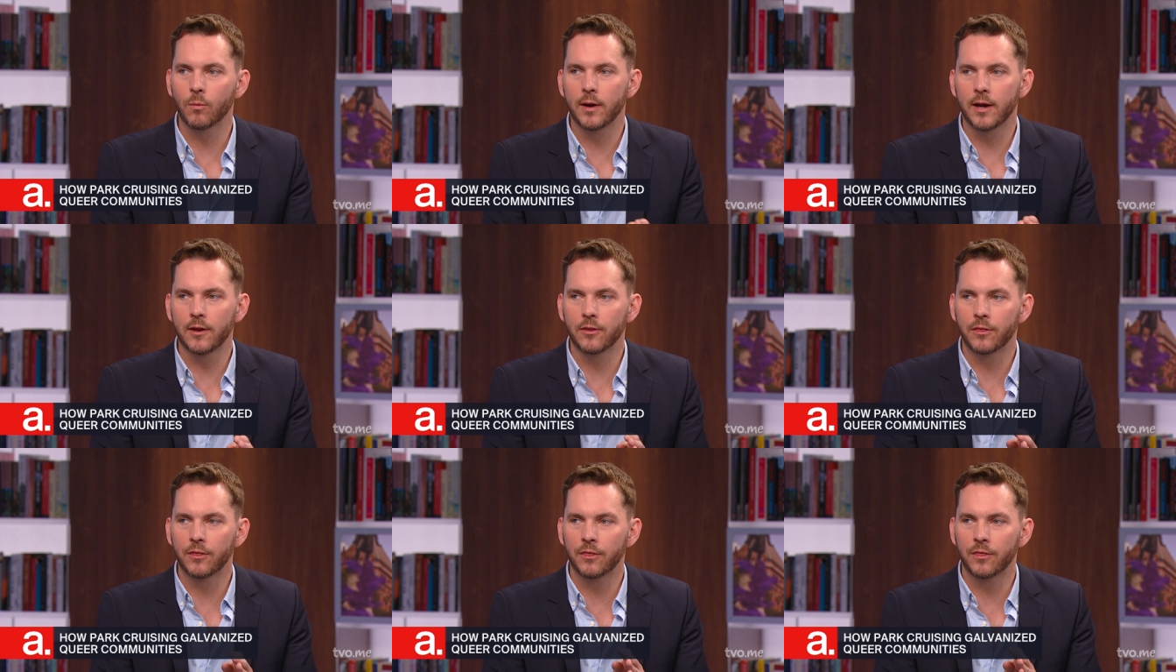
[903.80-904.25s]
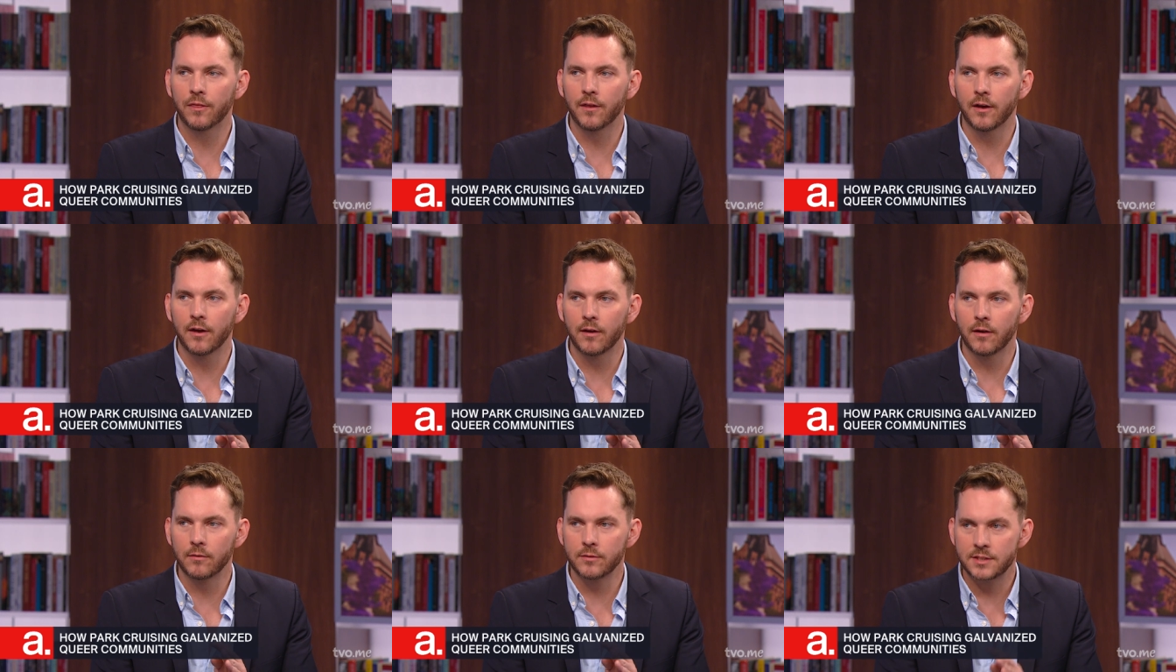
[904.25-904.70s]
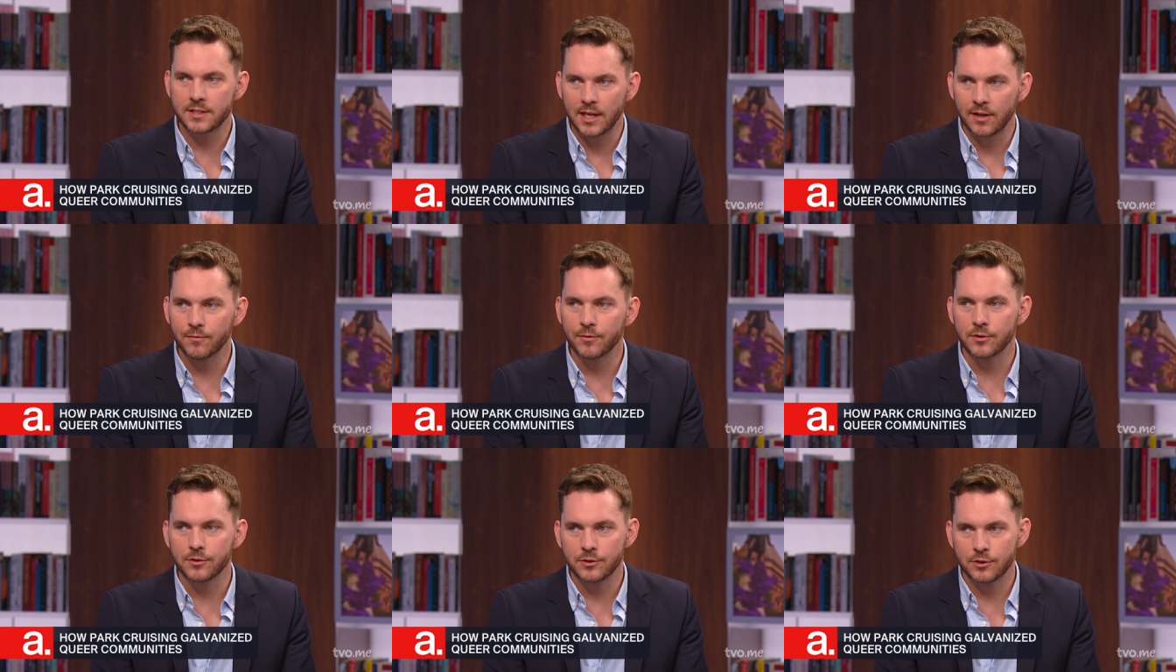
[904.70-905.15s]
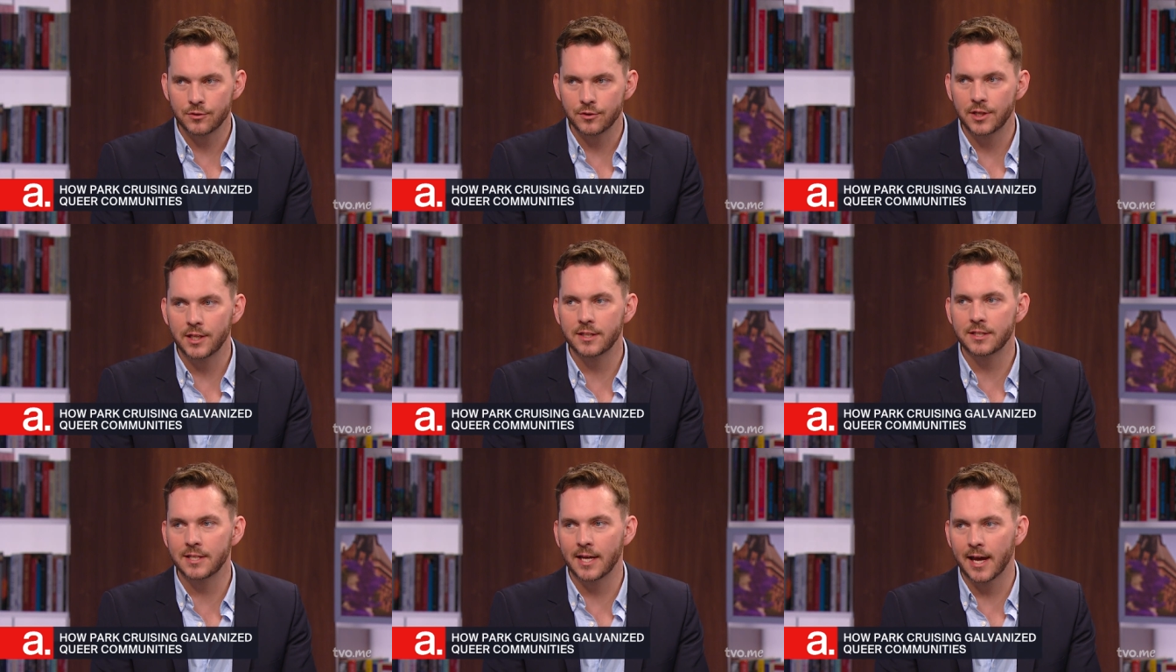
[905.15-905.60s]
with the Safer
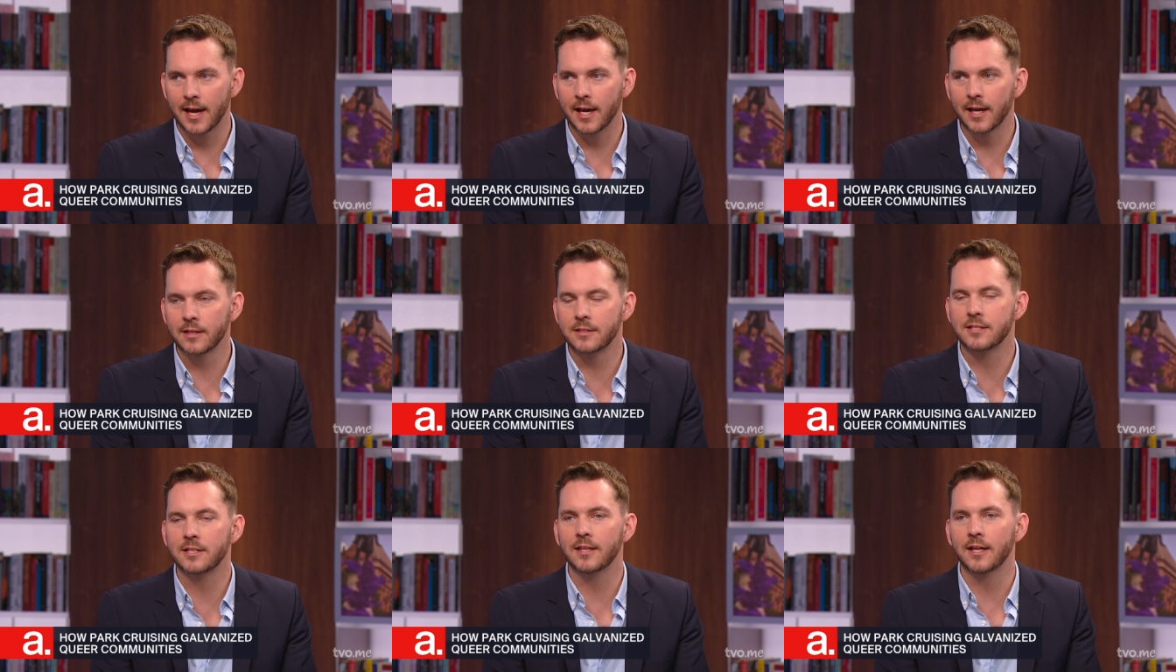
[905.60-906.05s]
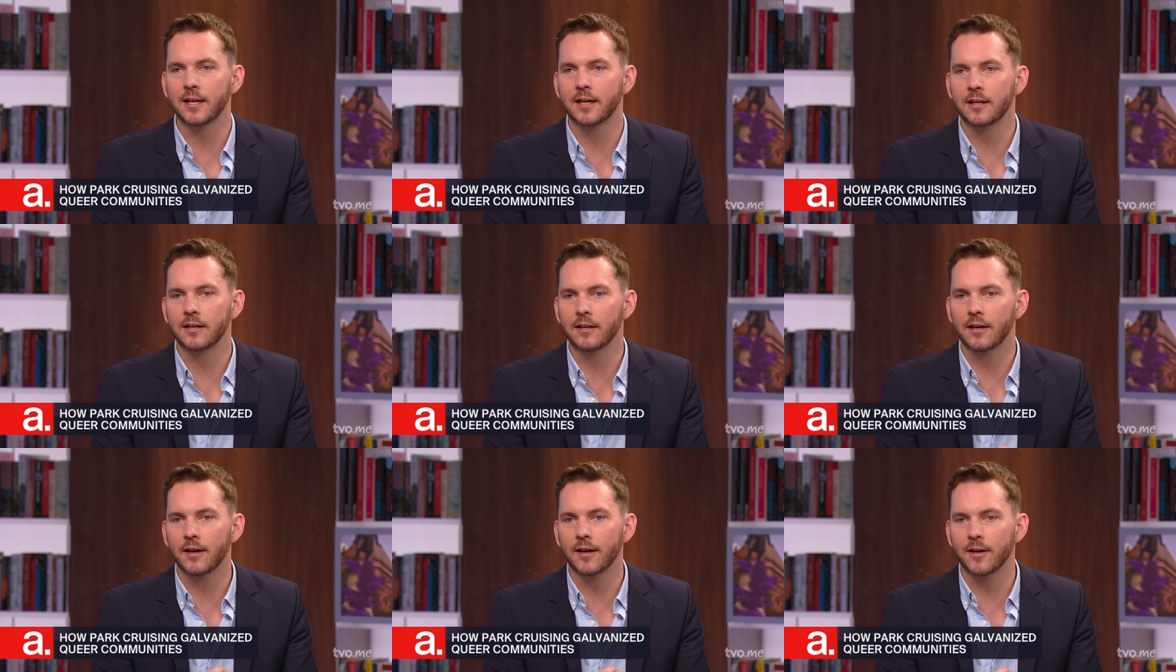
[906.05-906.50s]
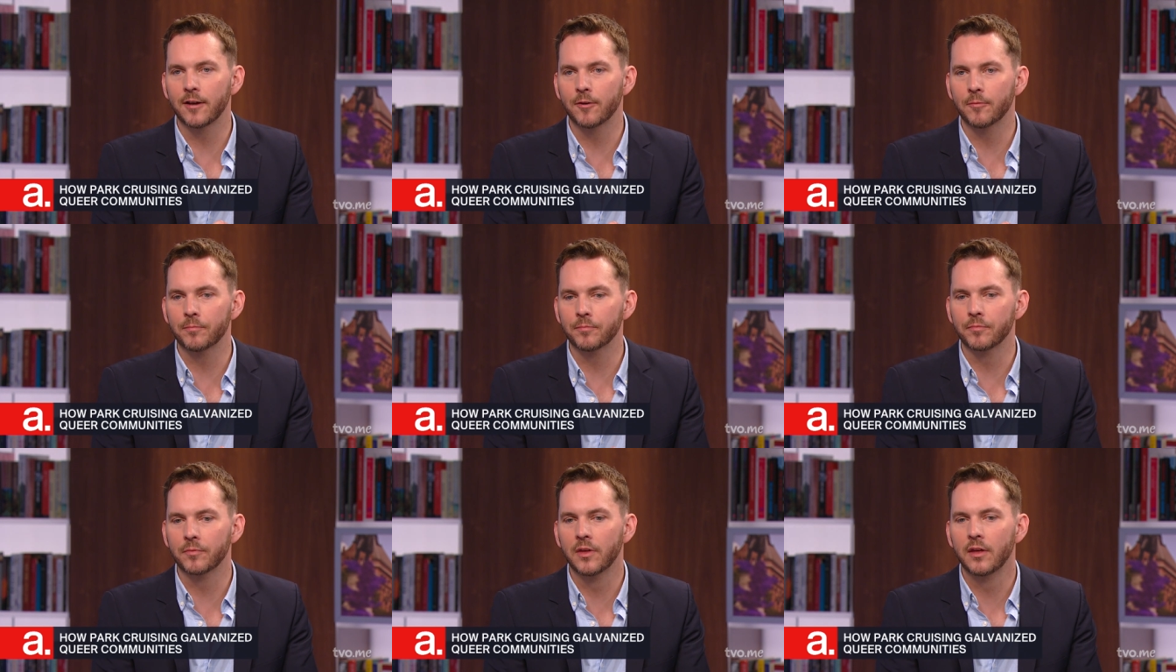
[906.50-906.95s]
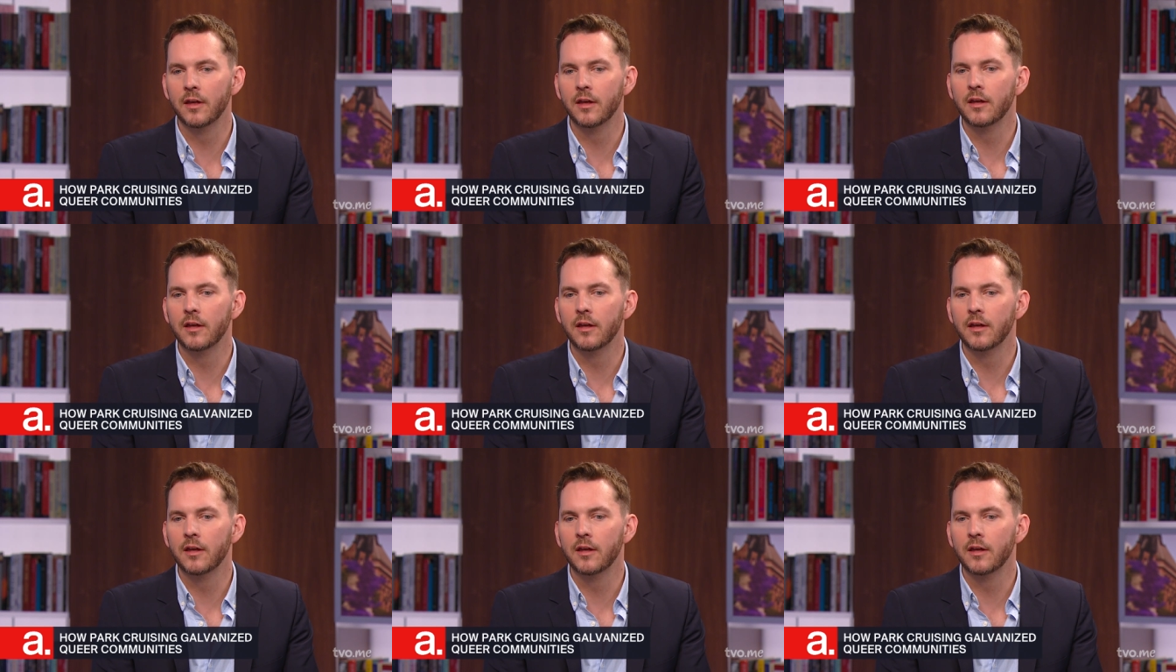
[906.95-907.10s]
Streets Act that um,